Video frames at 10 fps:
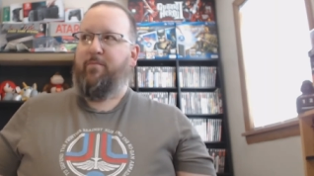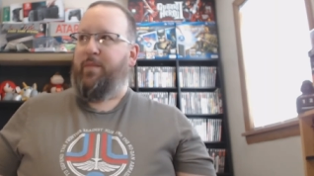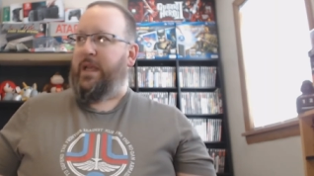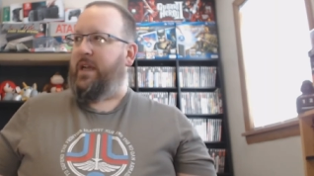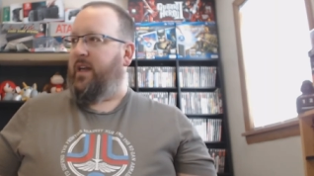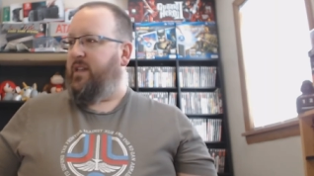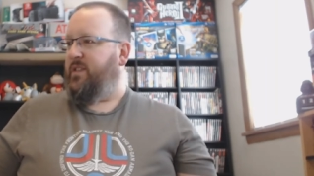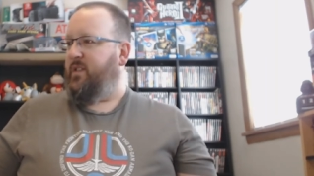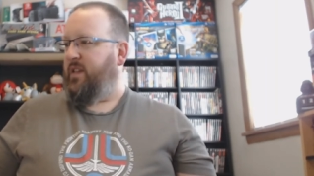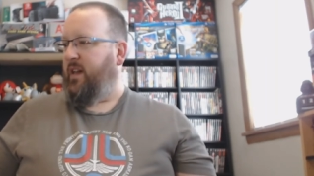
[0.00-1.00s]

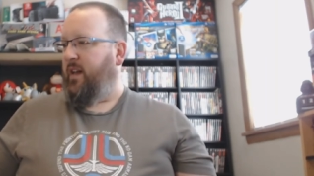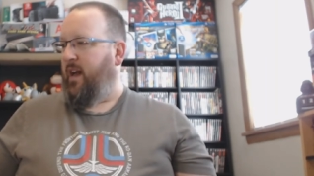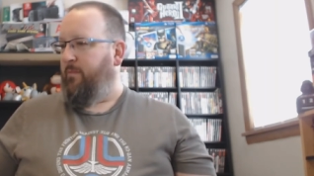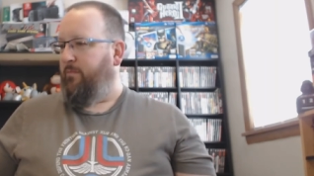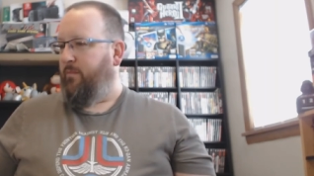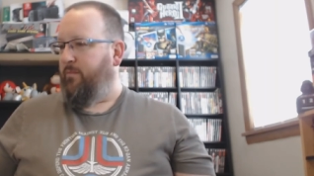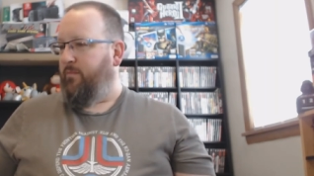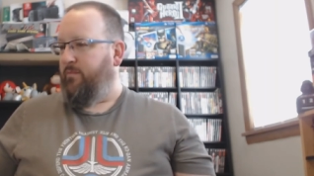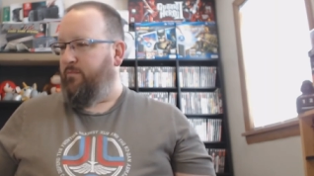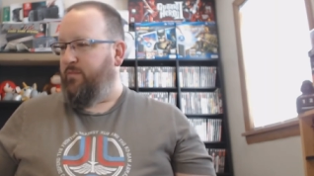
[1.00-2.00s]
because uh, I'm
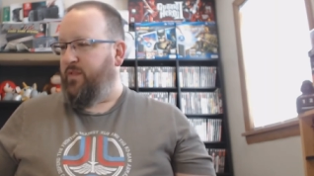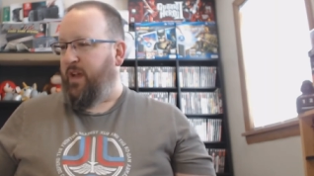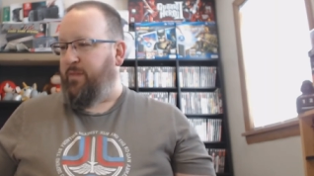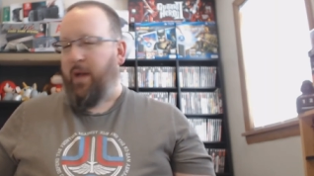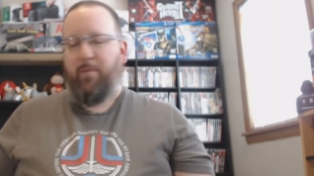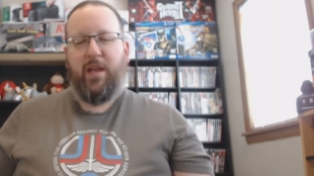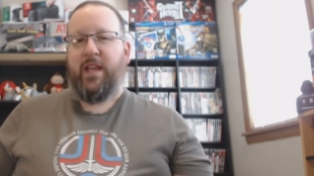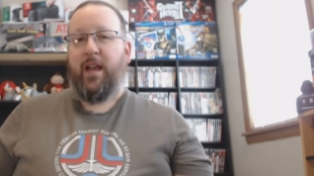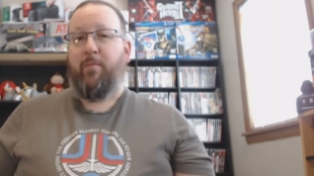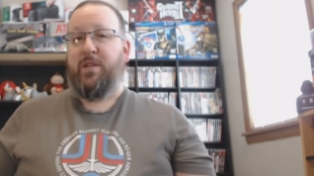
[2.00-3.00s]
I'm not picking
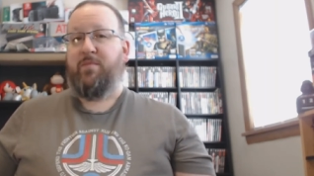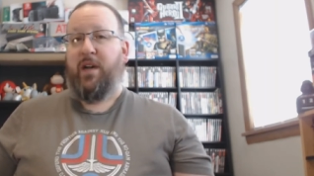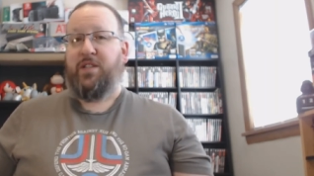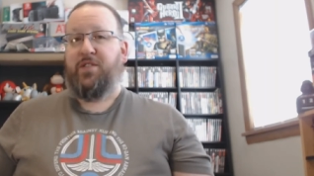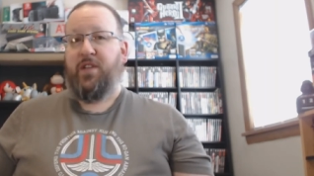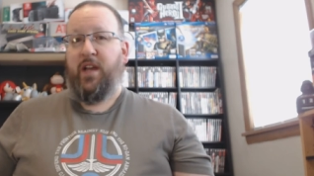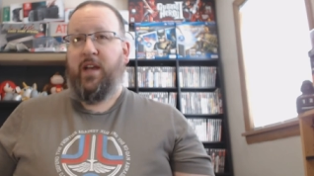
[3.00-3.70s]
up as much.